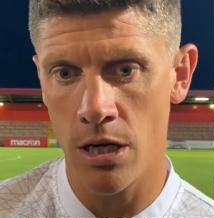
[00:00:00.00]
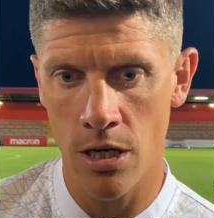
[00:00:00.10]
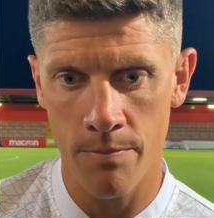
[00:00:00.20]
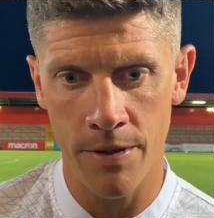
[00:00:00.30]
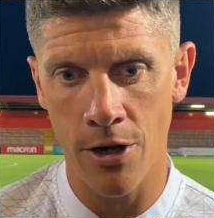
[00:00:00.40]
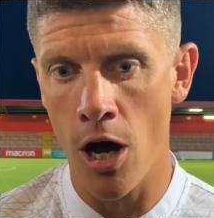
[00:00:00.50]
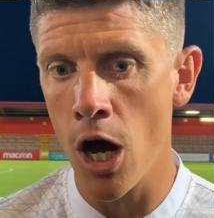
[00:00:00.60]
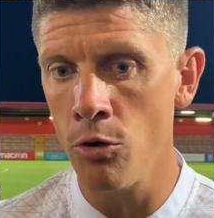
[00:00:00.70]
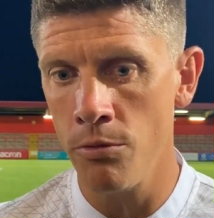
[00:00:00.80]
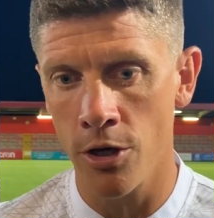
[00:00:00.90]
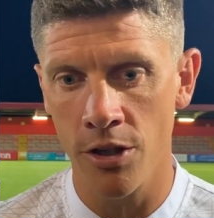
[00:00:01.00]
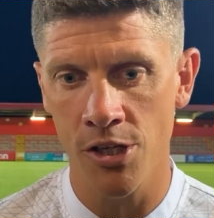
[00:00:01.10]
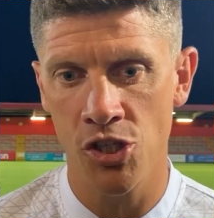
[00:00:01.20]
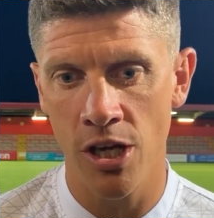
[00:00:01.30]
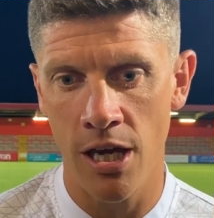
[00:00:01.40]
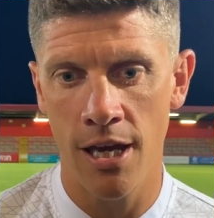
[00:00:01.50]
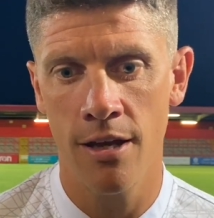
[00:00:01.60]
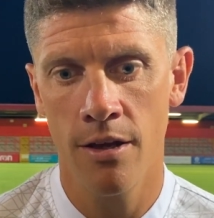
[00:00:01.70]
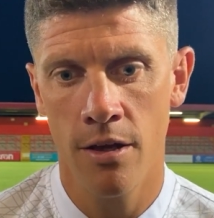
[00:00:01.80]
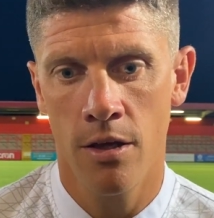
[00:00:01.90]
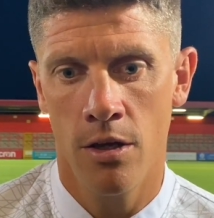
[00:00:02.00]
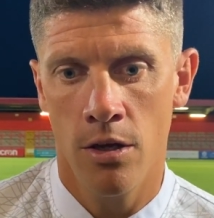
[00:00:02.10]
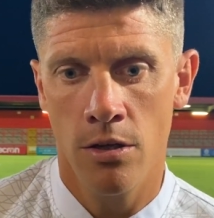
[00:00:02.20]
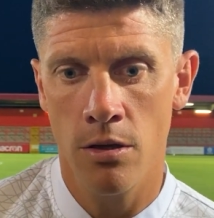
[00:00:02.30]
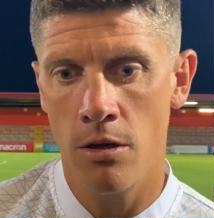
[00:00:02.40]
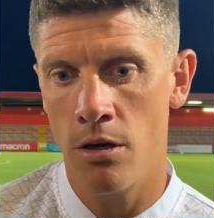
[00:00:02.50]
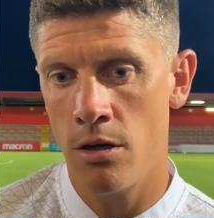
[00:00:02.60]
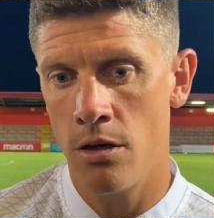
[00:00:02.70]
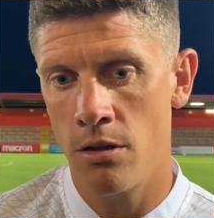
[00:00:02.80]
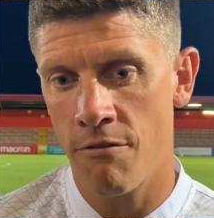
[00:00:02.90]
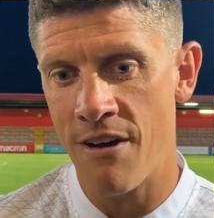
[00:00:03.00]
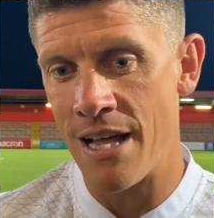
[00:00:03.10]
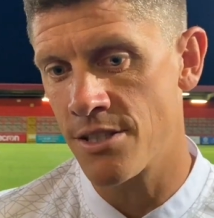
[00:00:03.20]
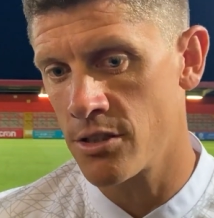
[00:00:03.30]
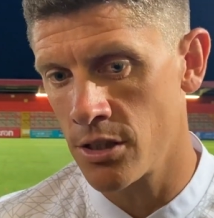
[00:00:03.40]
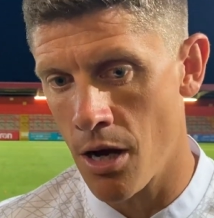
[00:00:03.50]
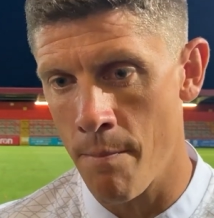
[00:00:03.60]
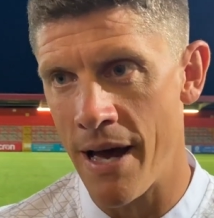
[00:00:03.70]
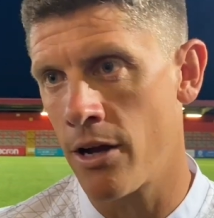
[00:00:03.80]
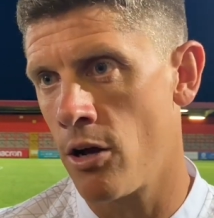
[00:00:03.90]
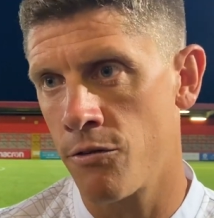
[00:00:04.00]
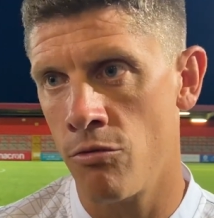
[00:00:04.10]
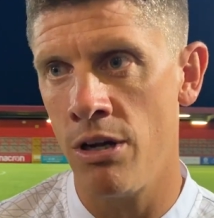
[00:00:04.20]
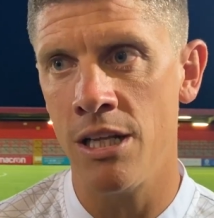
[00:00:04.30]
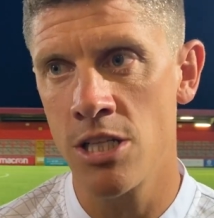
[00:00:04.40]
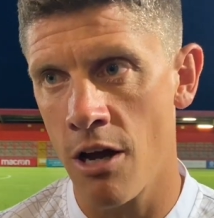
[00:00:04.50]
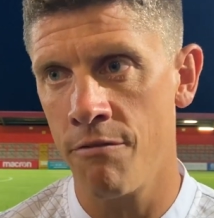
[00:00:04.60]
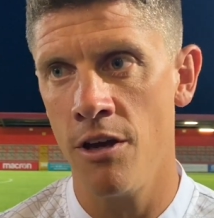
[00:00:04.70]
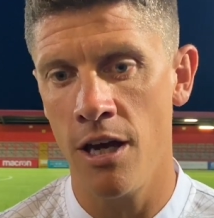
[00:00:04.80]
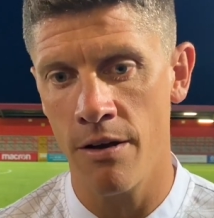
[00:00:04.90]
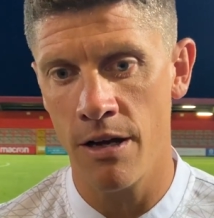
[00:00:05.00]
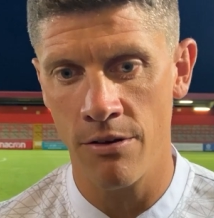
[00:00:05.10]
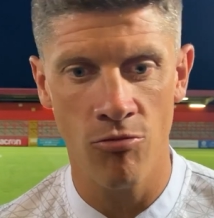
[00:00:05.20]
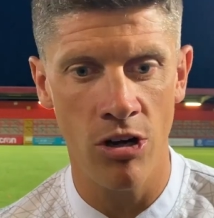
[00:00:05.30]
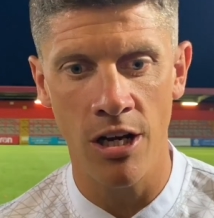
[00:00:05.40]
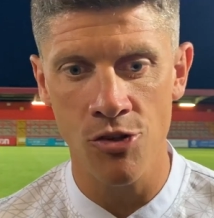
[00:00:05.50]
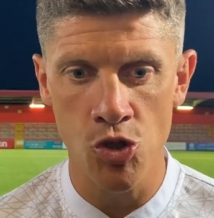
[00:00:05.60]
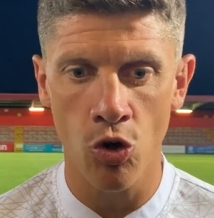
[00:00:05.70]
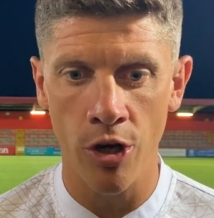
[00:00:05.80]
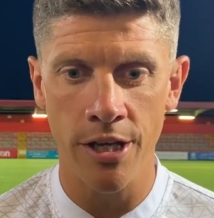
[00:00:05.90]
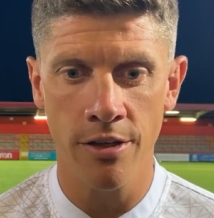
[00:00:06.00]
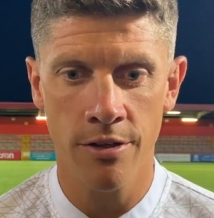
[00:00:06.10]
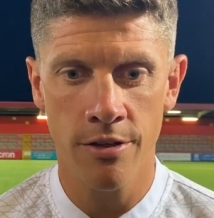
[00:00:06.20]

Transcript: Um, and I hope that this year the, the fans can come back after a really tough year and really enjoy